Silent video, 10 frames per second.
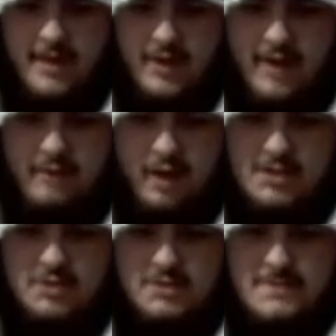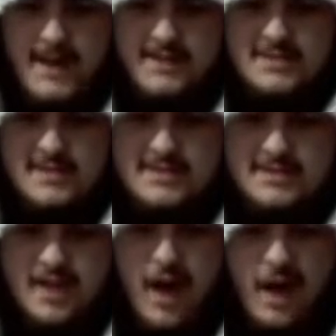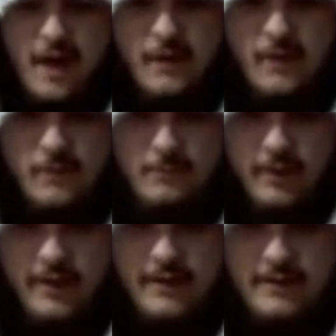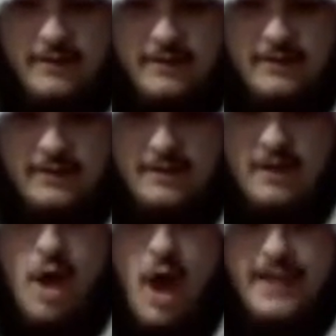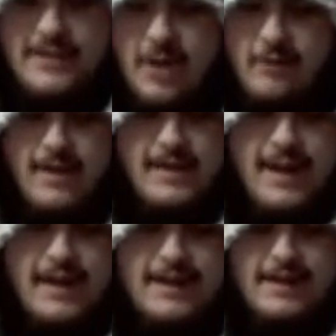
you haven't lost your spidey senses. Oh! Oh boy, he's already dead!